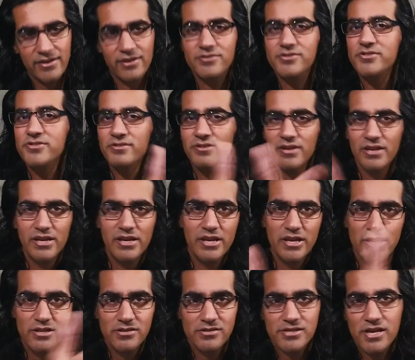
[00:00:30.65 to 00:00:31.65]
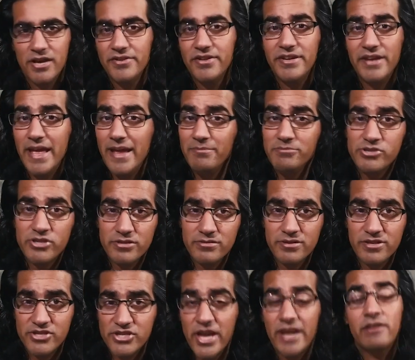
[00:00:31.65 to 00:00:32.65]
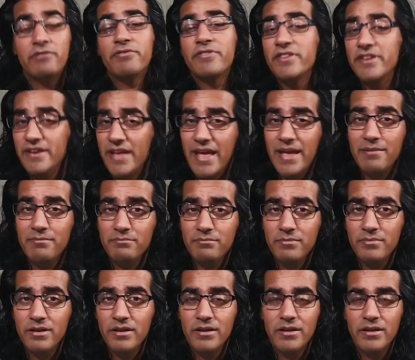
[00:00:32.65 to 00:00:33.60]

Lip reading: You know, you saw the name, the channel for the name,